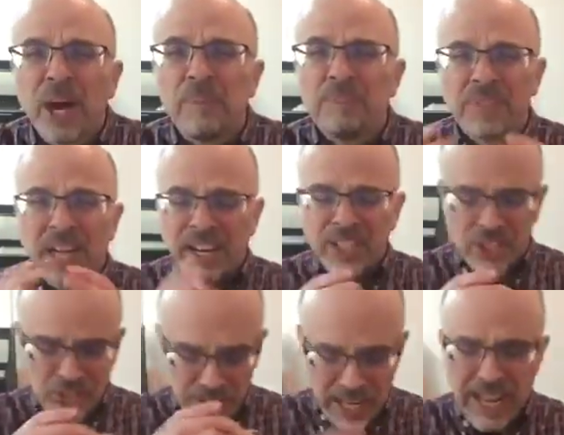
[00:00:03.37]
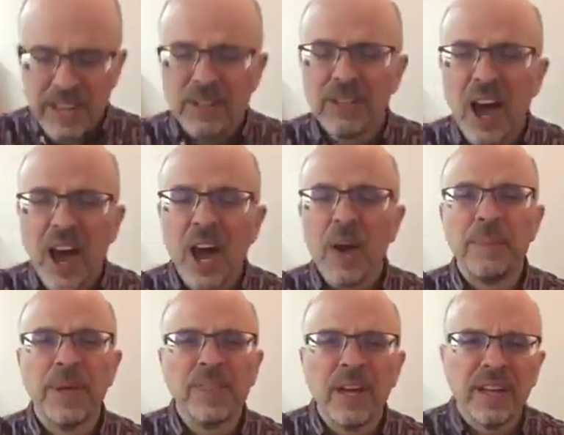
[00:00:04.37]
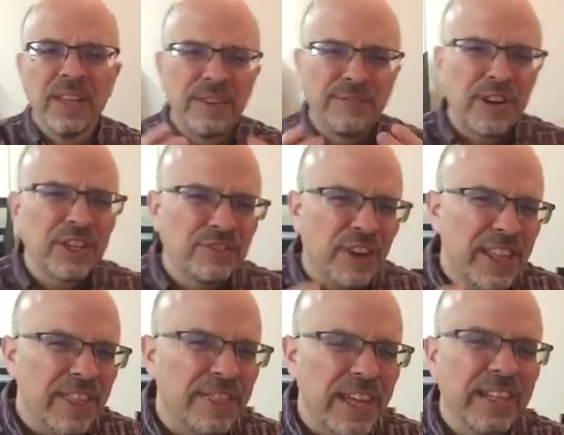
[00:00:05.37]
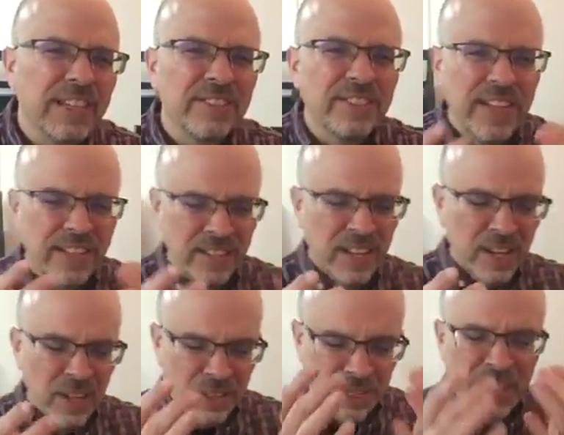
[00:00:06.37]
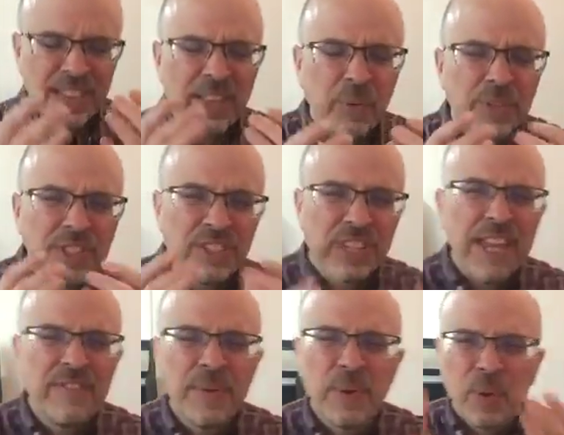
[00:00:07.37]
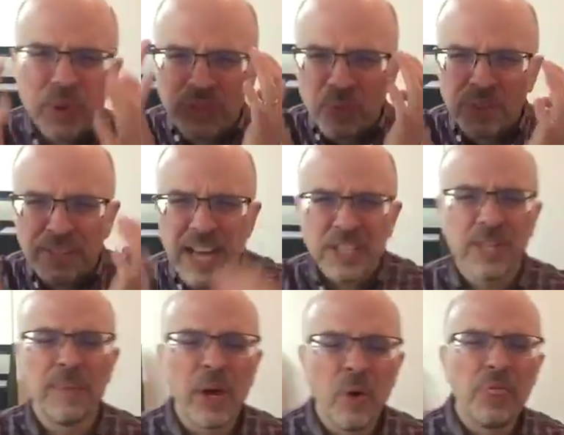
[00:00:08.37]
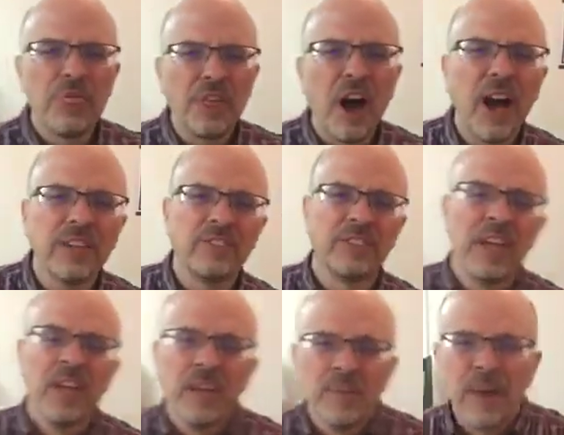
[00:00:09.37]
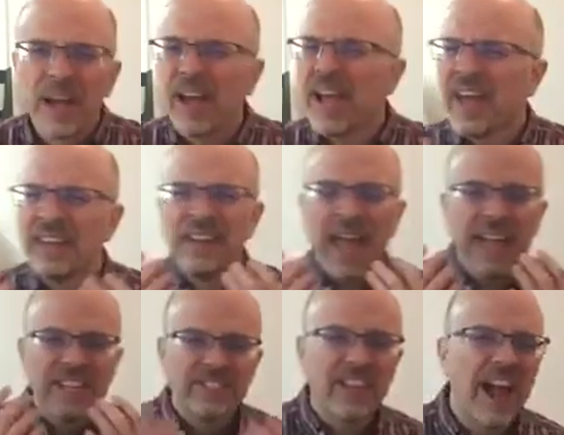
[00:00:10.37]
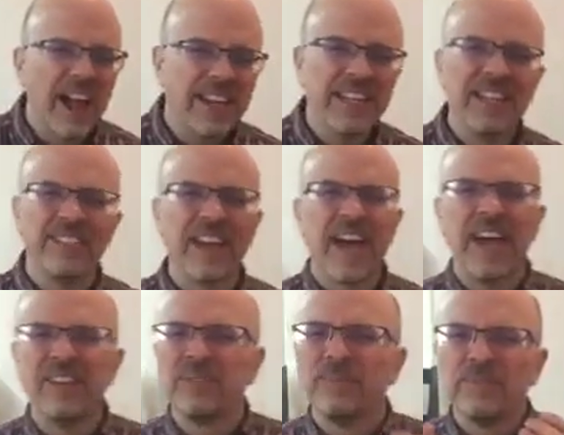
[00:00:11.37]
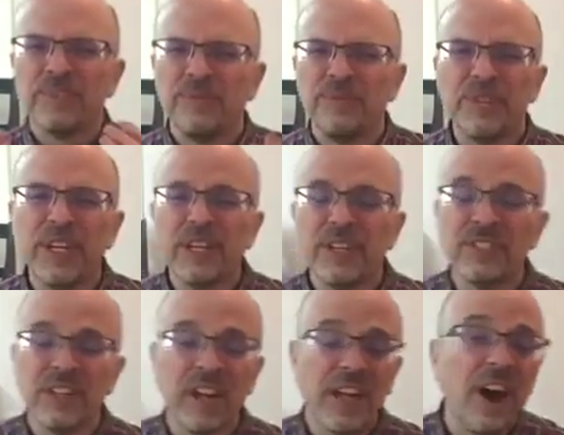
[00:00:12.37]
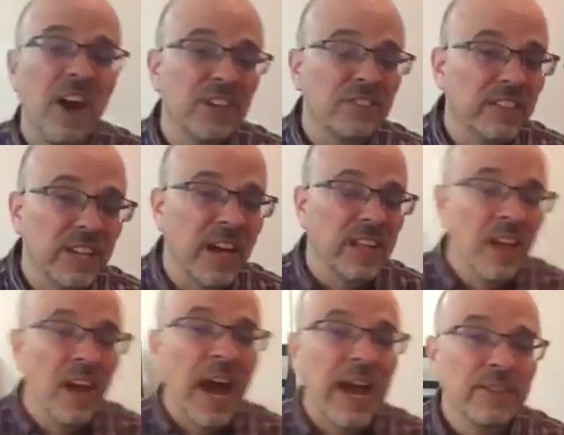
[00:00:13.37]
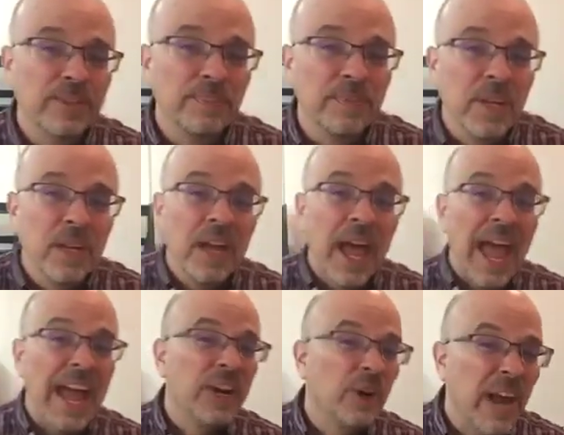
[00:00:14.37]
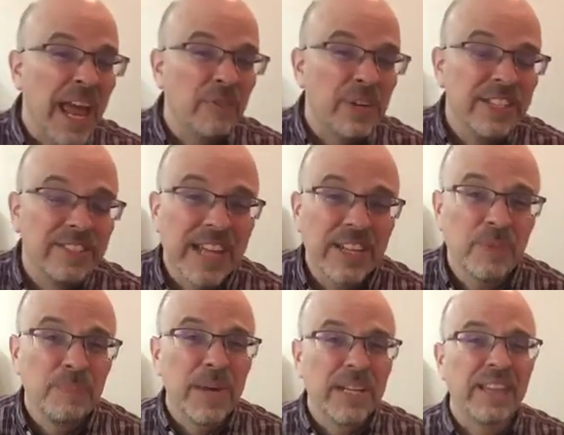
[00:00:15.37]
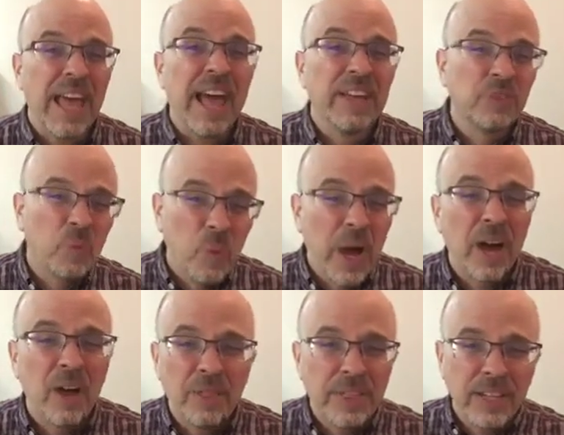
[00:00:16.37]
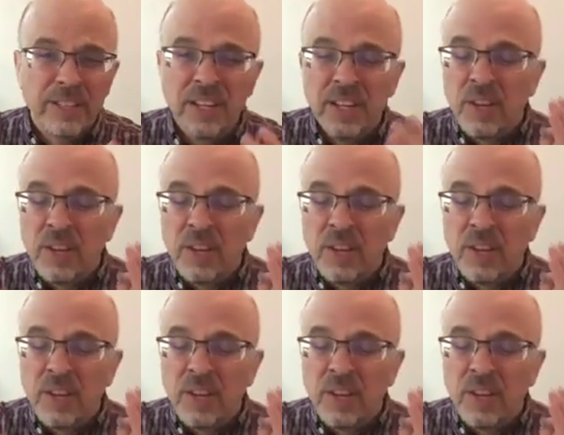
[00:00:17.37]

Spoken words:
up, kind of chained up, and the frustrating thing is that the thing that was enslaving me was actually my own thoughts. I had anxieties, I had some fears, and honestly, I had some anger and resentment as well that